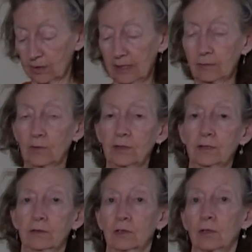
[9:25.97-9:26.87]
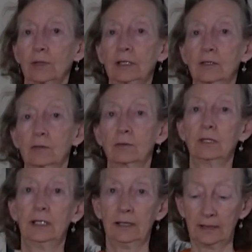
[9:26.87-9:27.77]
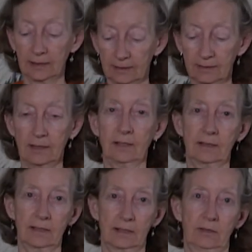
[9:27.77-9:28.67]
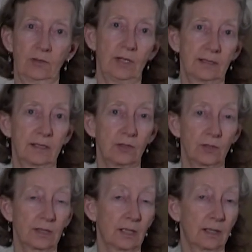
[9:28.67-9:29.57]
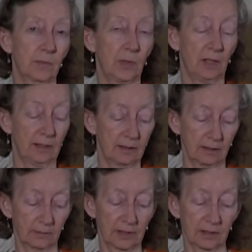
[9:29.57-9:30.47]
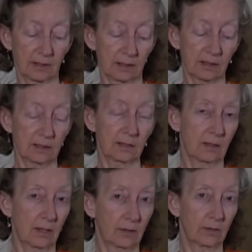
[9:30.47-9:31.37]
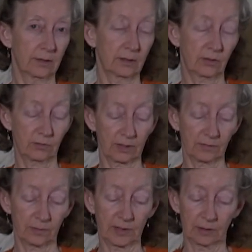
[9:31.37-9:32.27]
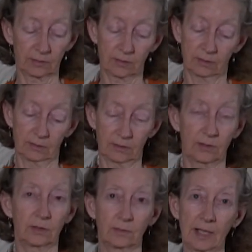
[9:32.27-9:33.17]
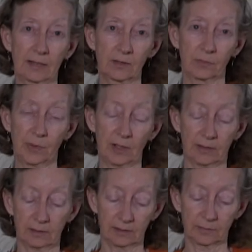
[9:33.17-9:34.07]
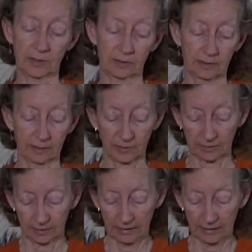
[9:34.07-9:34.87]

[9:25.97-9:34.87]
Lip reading: height, we're going to go into next transition size pots because this is not going straight from here to your massive pot on the balcony. But